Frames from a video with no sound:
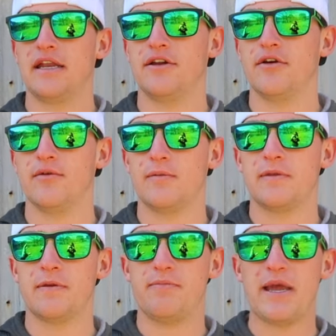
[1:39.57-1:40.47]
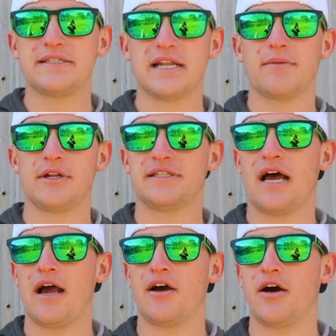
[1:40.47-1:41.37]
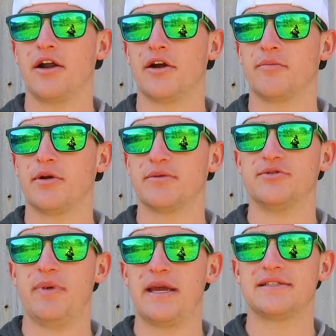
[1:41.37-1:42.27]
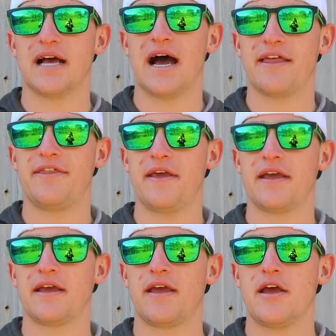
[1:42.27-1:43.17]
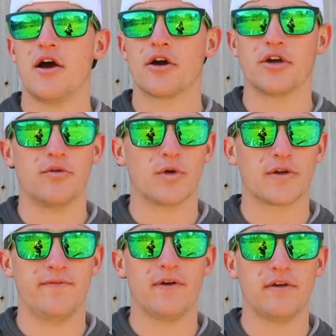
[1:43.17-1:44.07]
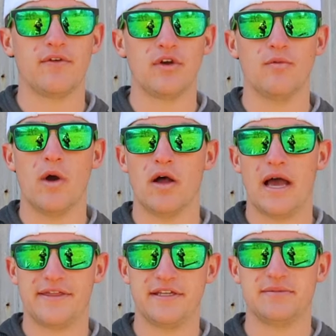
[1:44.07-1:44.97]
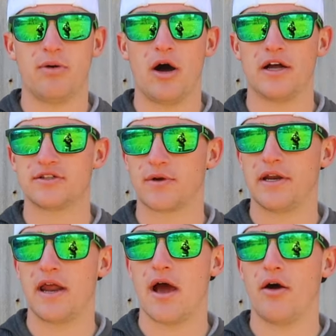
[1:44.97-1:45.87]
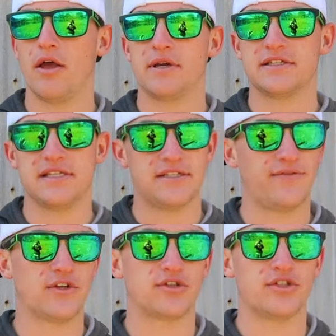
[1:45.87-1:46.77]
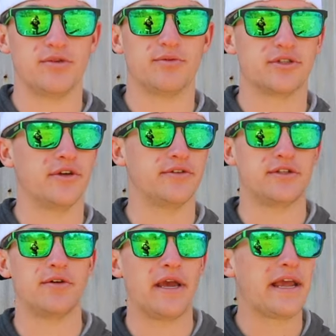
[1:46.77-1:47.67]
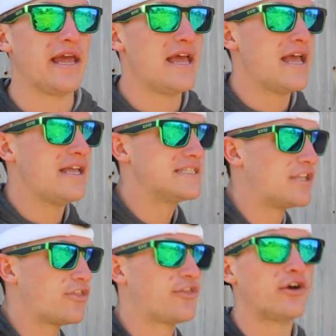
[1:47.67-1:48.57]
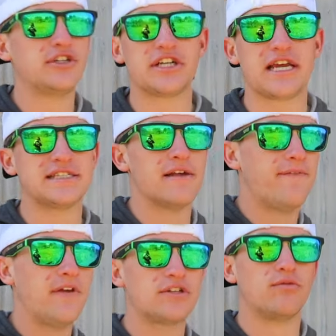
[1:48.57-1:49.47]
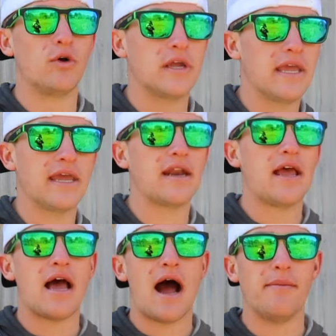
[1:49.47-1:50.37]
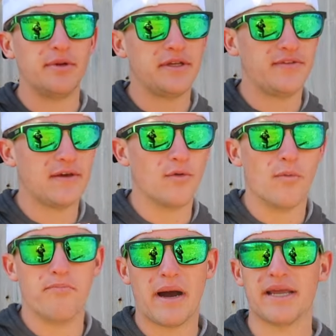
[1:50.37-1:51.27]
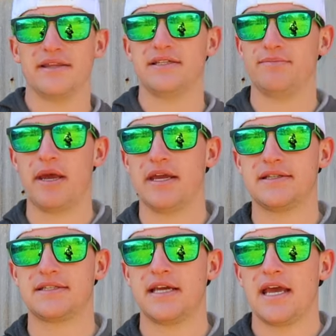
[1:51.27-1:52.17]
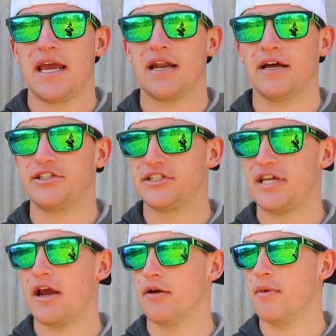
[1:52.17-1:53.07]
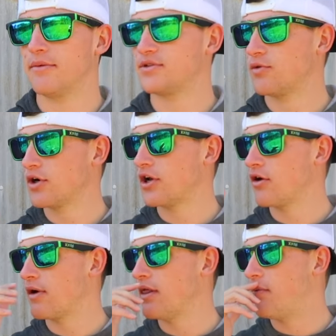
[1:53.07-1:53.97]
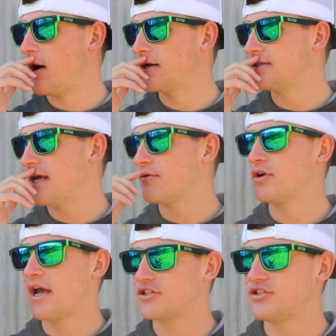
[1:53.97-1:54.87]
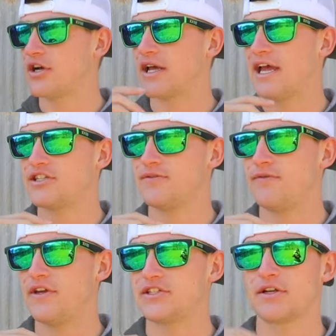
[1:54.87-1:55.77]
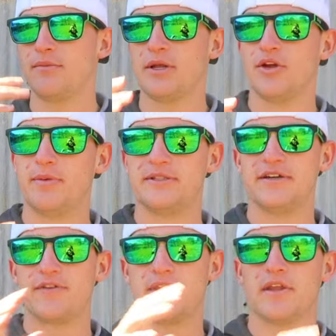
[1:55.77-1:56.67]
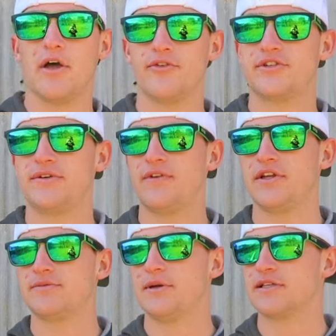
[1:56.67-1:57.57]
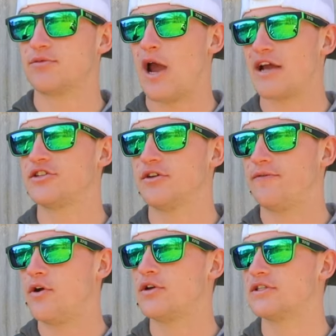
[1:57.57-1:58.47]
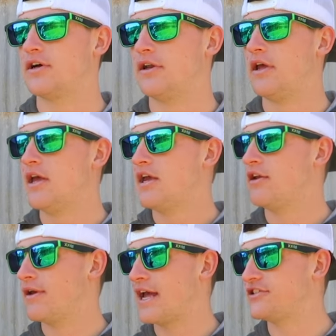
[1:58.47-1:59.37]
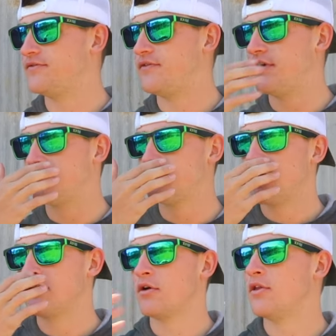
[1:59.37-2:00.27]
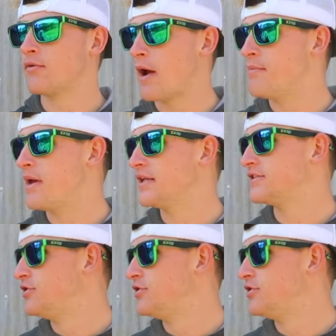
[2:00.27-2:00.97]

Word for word: And you know, the baits that I wanna tie on are pretty much baits that I think are gonna work very, very well at these ponds right now because these fish are super slow. So like, as lethargic as the fish will get, I believe they will bite these baits, and I just tear them up. So we're gonna go around the pond today. We're gonna actually try to catch some fish. It's gonna be a little bit different than the other tip videos because we're actually gonna focus on, you know, catching fish and throwing the right baits